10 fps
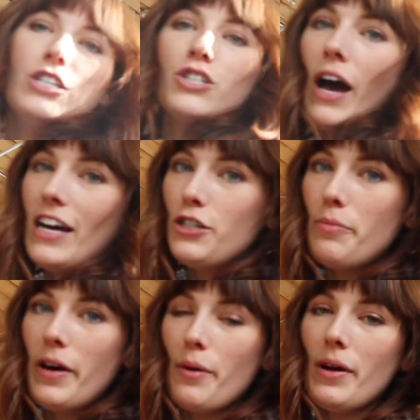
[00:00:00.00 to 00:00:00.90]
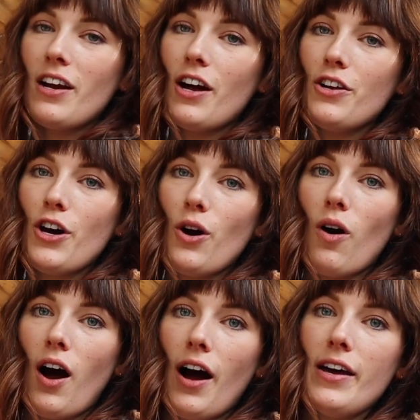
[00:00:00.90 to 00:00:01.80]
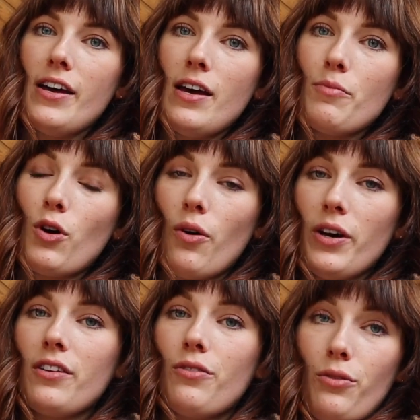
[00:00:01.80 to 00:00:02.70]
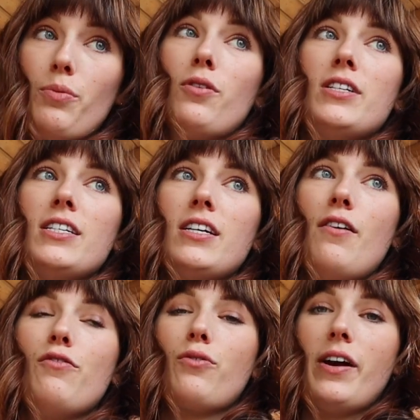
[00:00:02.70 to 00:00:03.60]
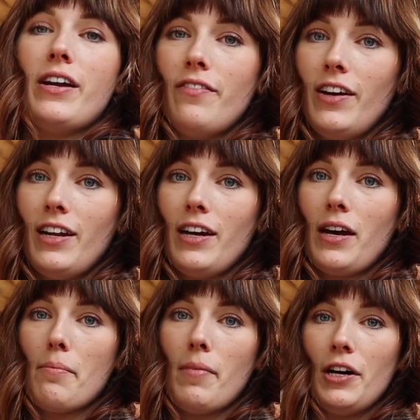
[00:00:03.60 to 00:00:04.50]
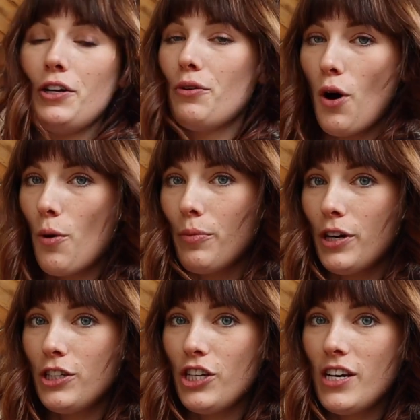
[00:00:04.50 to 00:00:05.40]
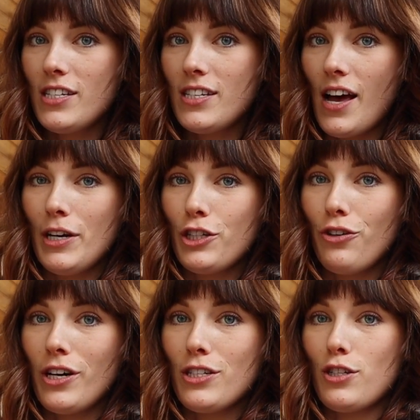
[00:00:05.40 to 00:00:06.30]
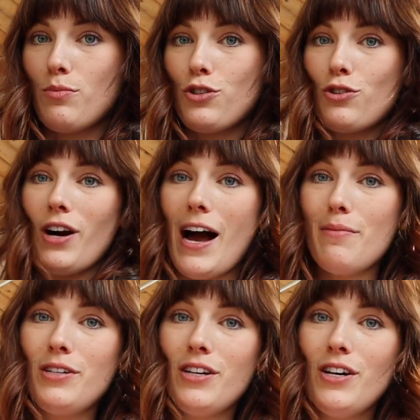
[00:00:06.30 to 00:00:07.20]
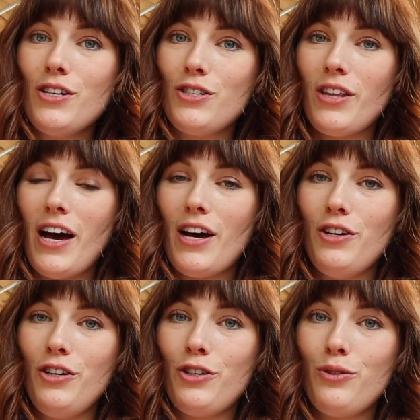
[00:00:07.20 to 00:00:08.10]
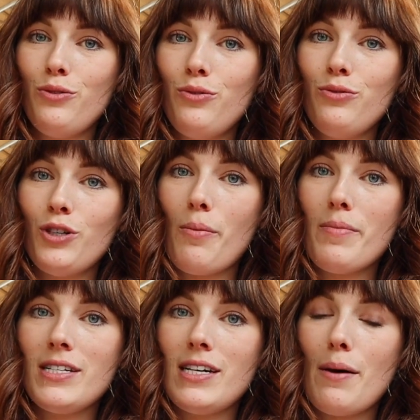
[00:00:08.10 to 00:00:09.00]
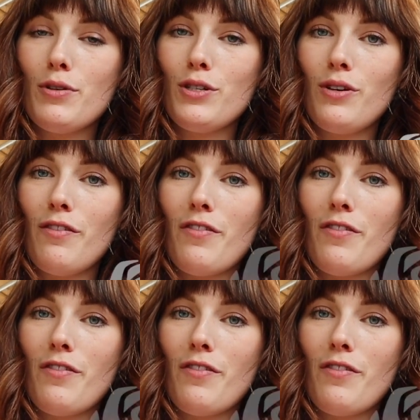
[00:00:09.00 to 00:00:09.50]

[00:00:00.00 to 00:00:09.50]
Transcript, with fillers: So as you may or may not know, I am going through the process of renovating my new home purchase. Make sure you guys are subscribed so that you don't miss an episode